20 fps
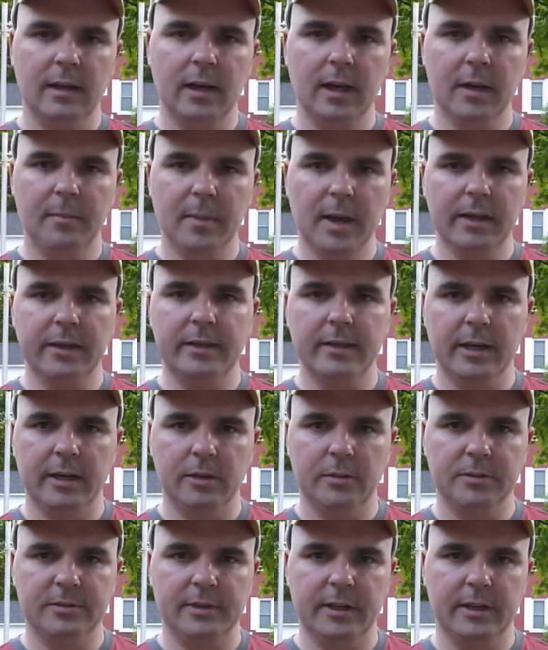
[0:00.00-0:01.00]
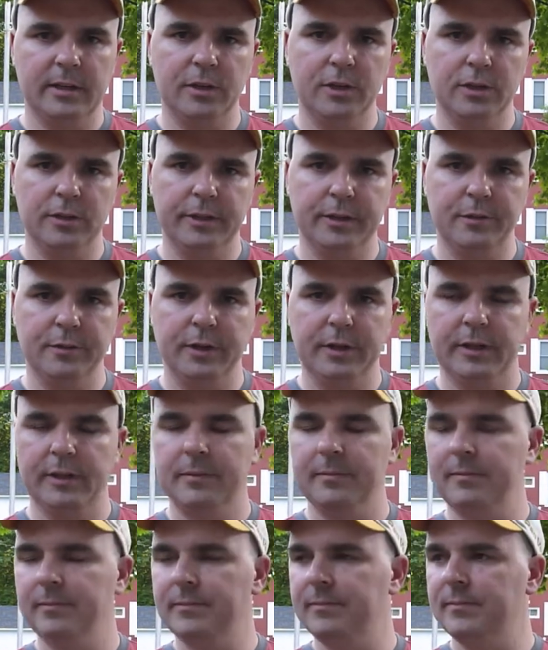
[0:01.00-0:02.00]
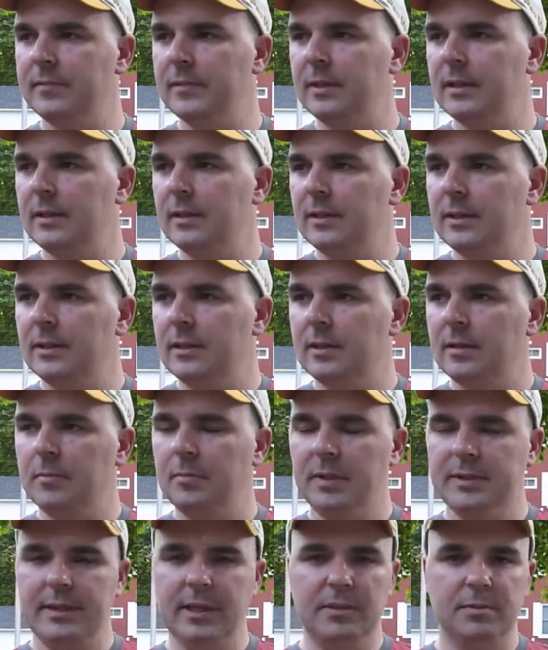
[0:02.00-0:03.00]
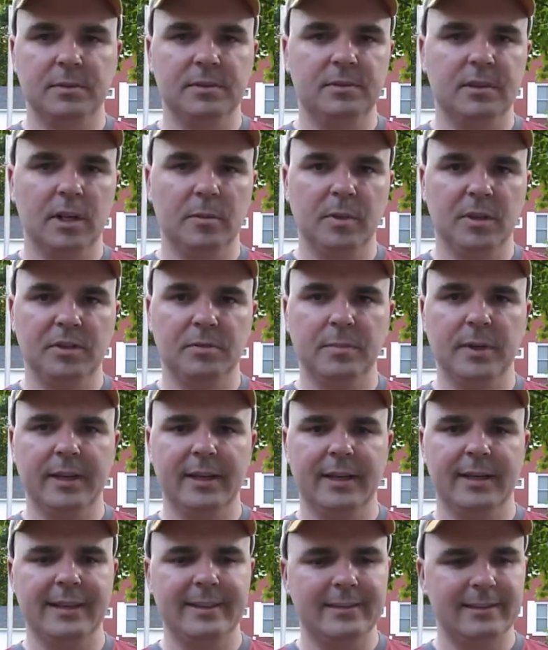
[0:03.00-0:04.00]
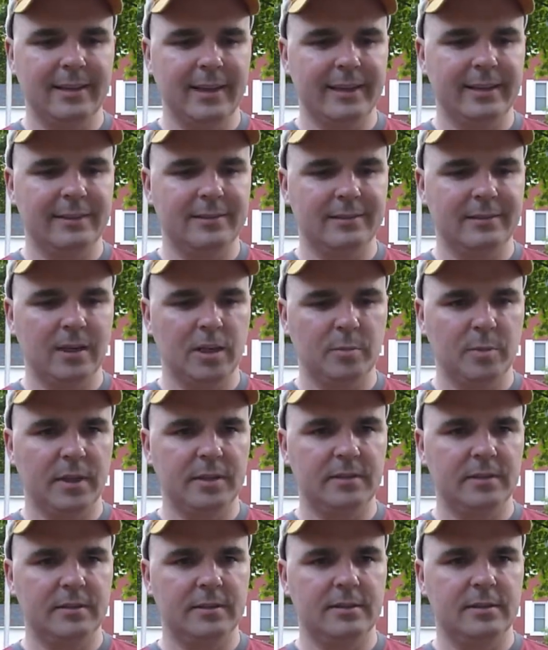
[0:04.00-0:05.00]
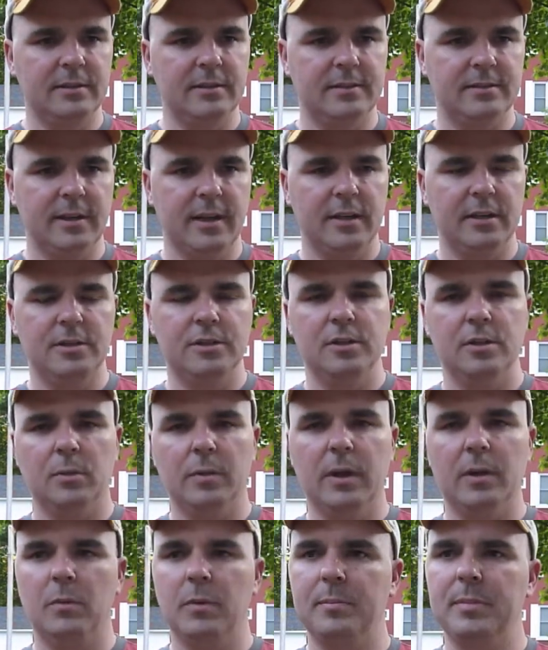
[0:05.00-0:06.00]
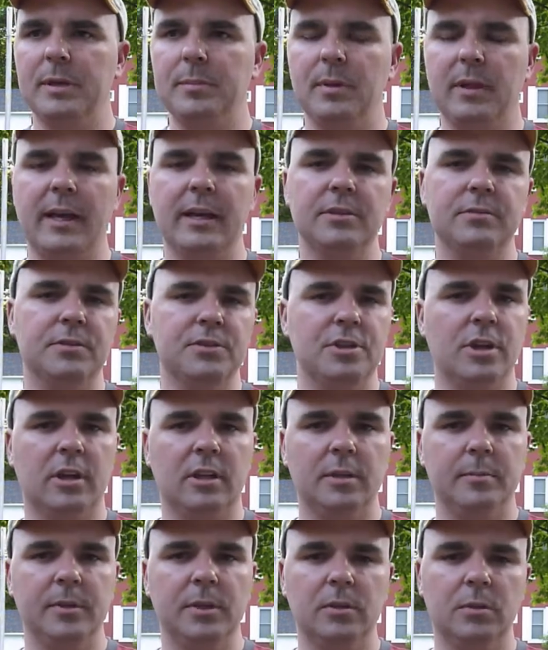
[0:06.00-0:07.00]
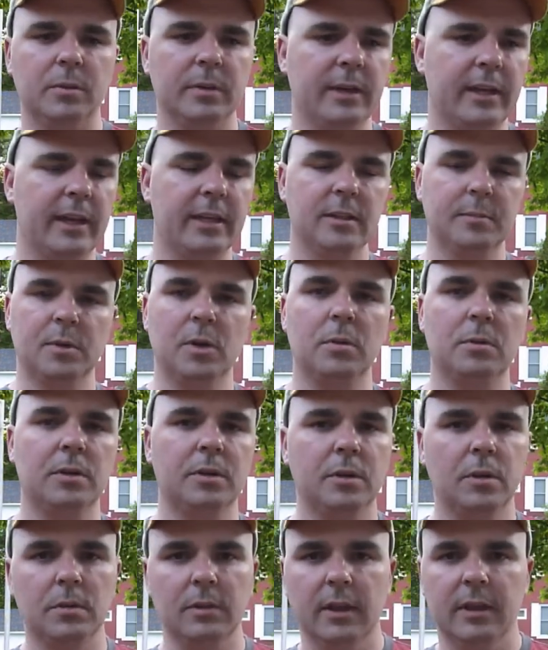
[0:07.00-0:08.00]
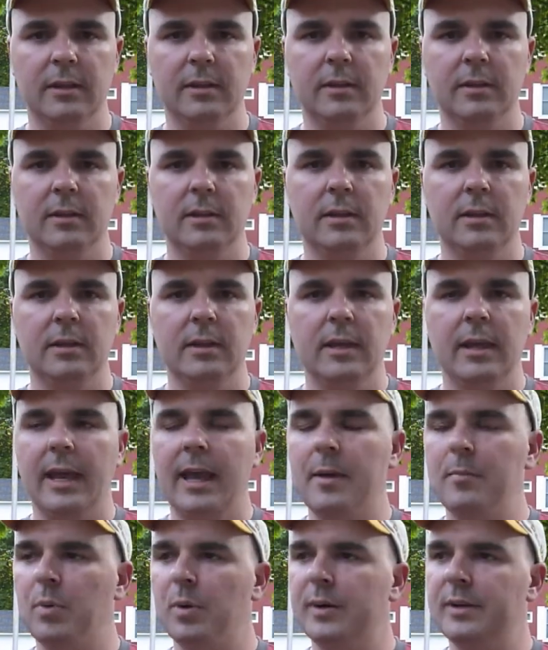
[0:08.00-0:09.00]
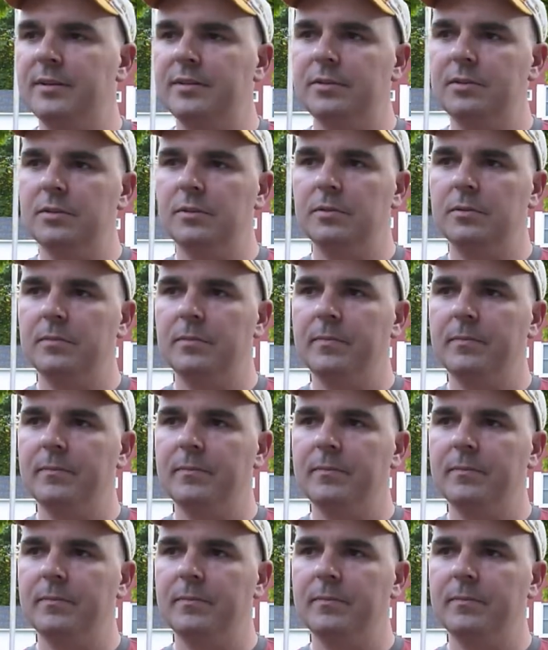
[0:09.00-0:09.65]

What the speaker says: A macchiato is not a girly drink. But that's what Starbucks made it. It's like Starbucks decided, you know what, when people ask for chocolate milk, we're going to hand them Coca-Cola. And pretty soon,